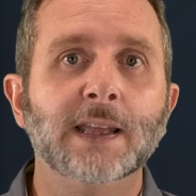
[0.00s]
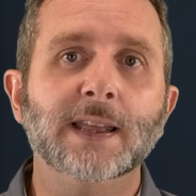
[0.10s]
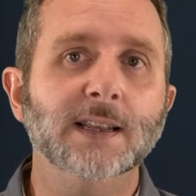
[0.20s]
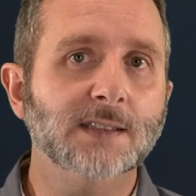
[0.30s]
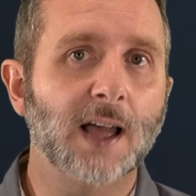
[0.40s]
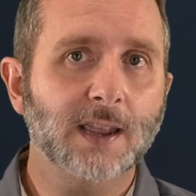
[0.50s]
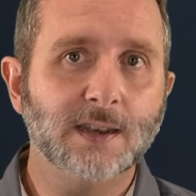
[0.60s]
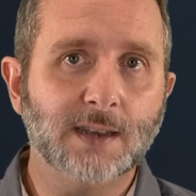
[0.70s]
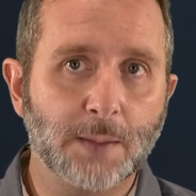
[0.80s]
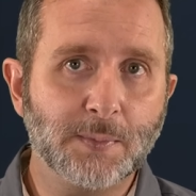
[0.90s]
He is not
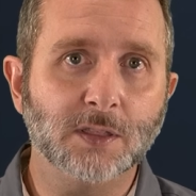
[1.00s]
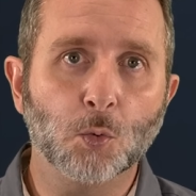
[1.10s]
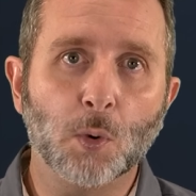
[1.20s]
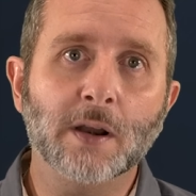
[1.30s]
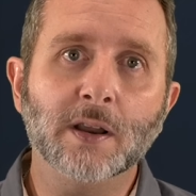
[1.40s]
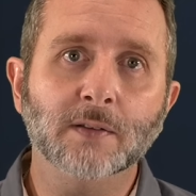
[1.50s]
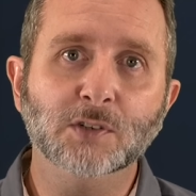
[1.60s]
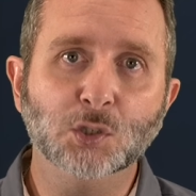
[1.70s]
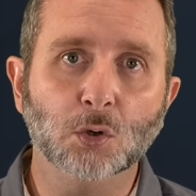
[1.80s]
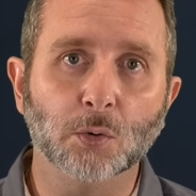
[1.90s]
condemning the wearing of
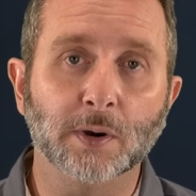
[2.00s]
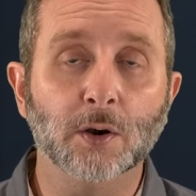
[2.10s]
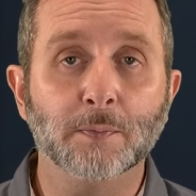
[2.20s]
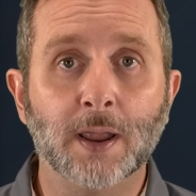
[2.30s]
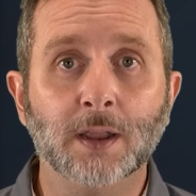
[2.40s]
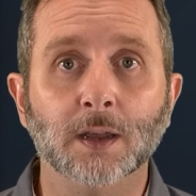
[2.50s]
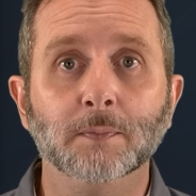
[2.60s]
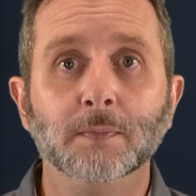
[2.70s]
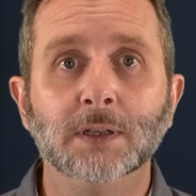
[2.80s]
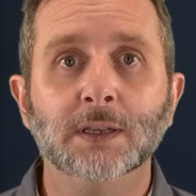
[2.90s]
jewelry or
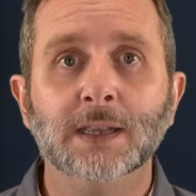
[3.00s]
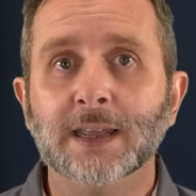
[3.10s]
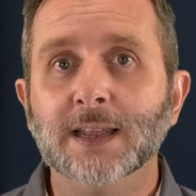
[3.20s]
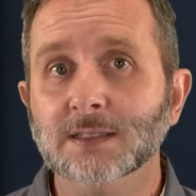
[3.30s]
makeup. He